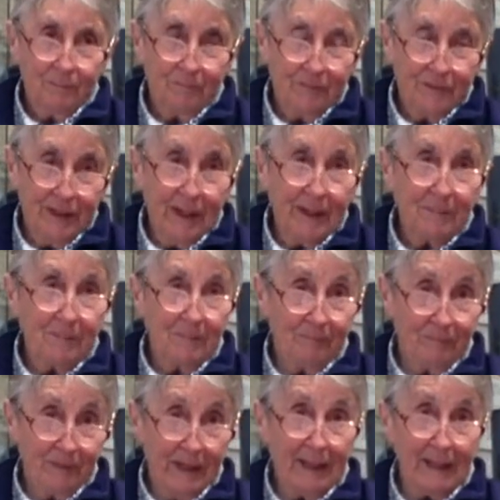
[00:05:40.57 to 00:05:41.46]
they
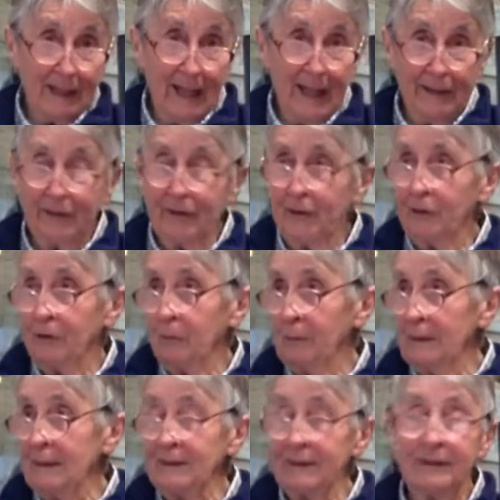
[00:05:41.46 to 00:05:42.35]
landed at
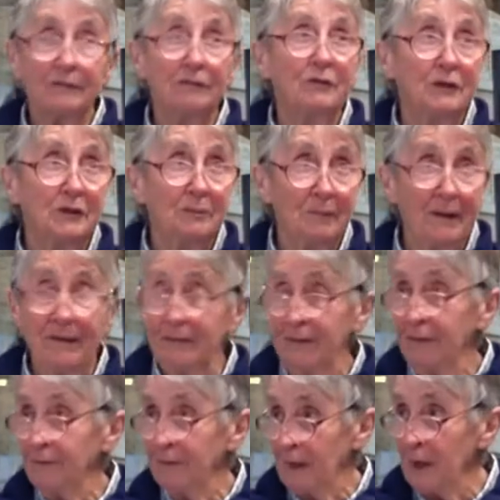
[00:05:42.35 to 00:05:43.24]
Queenscliff, which meant
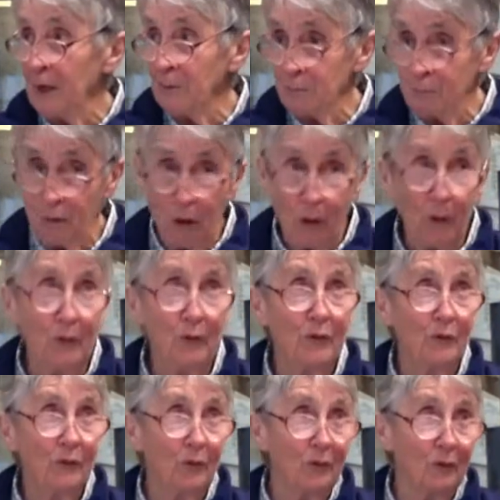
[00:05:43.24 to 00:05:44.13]
that they
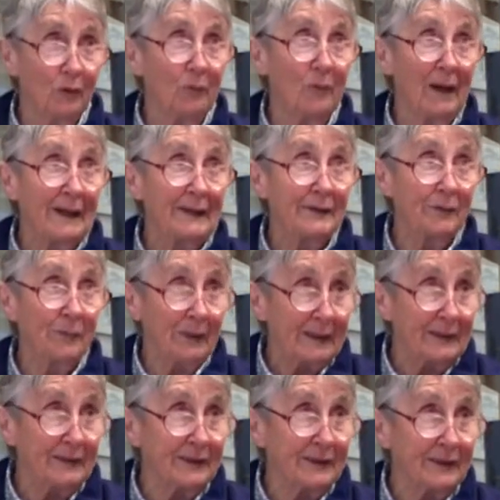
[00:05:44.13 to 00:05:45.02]
rowed all the way to
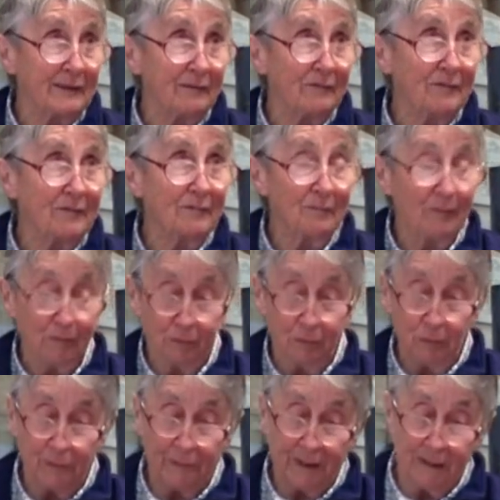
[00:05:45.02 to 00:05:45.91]
Queenscliff
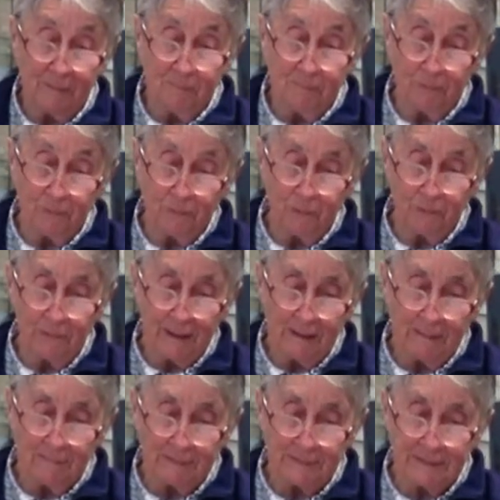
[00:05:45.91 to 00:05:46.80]
before
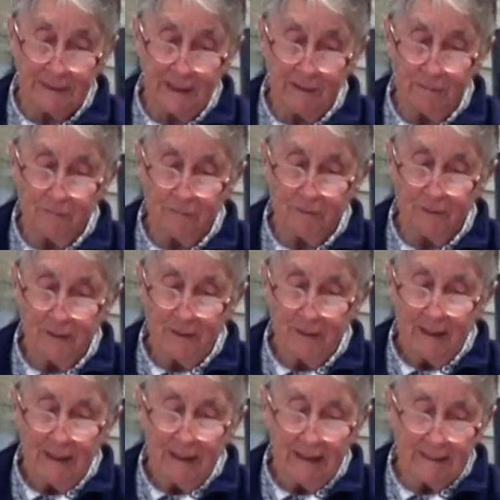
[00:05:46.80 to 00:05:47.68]
they were safe.
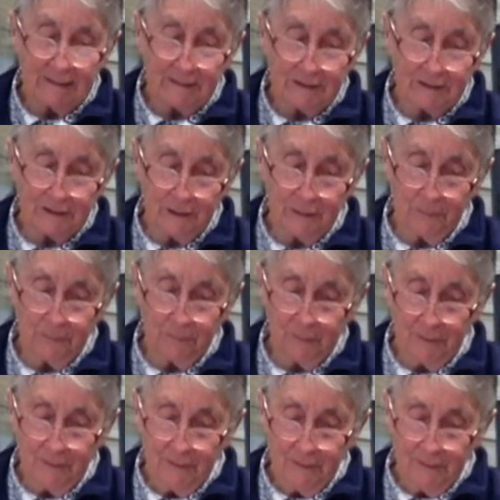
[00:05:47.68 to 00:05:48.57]
And so
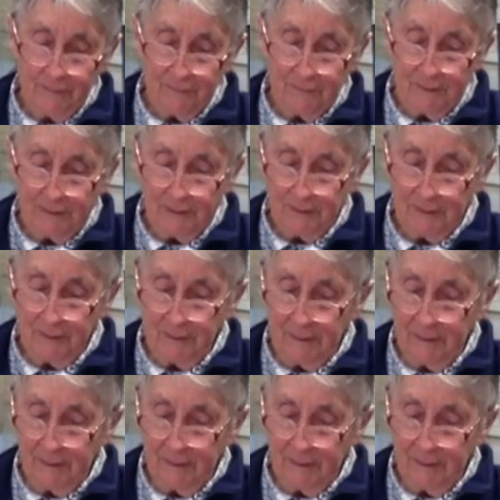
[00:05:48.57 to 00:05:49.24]
the